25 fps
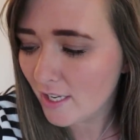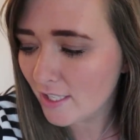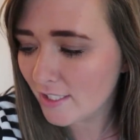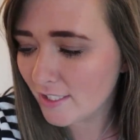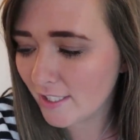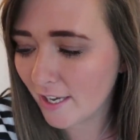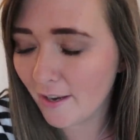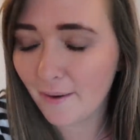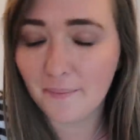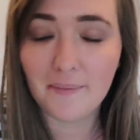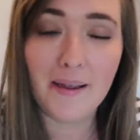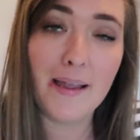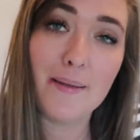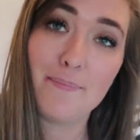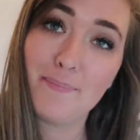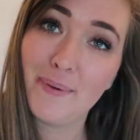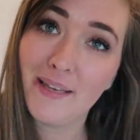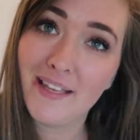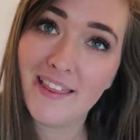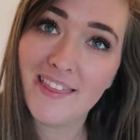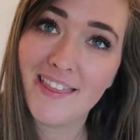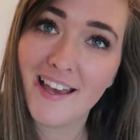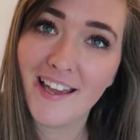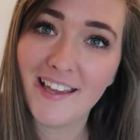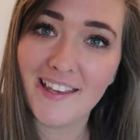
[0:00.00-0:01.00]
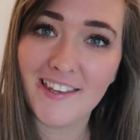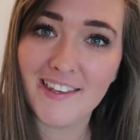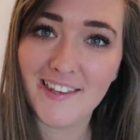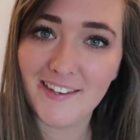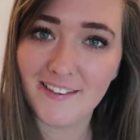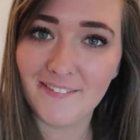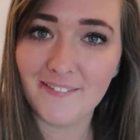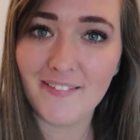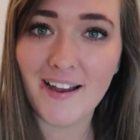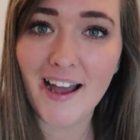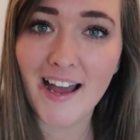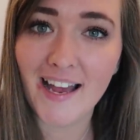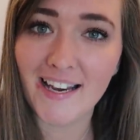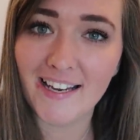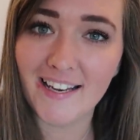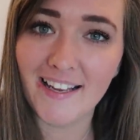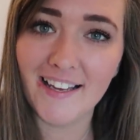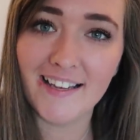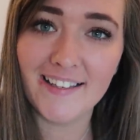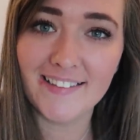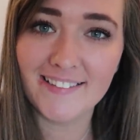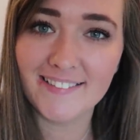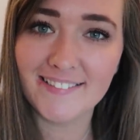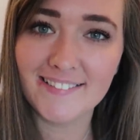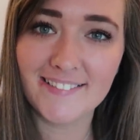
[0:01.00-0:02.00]
So a big thank you,
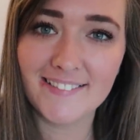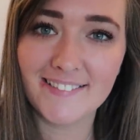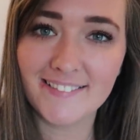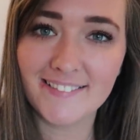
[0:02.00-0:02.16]
Anna.